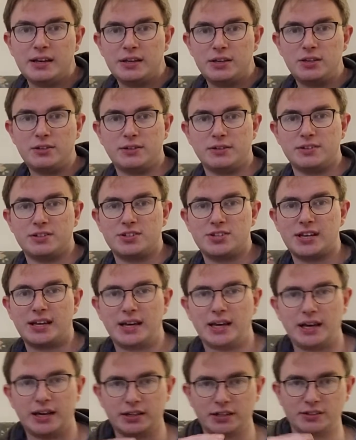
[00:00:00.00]
You can see
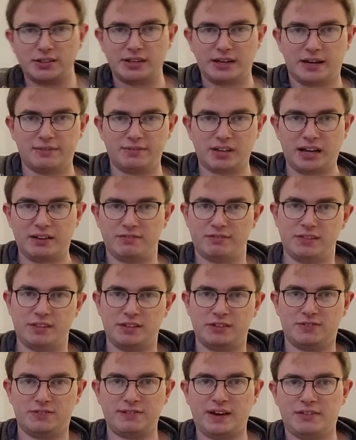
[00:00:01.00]
it, and I don't have to have
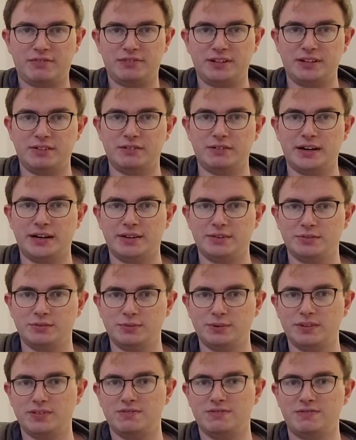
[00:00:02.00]
this faff around
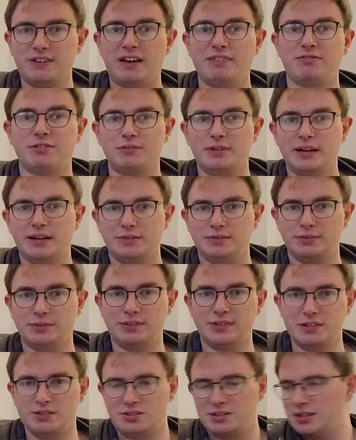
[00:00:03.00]
with
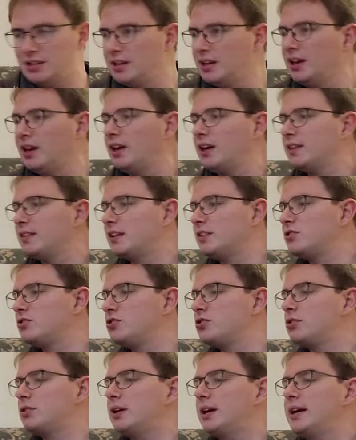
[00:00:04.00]
this
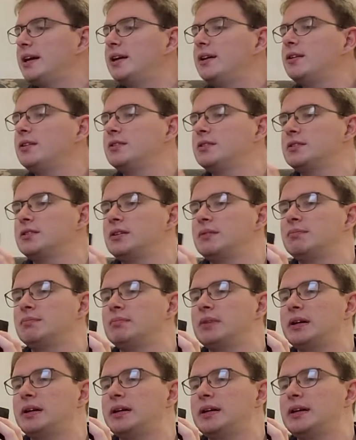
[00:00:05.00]
tray on
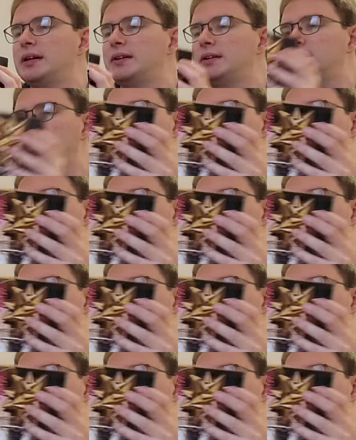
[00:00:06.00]
my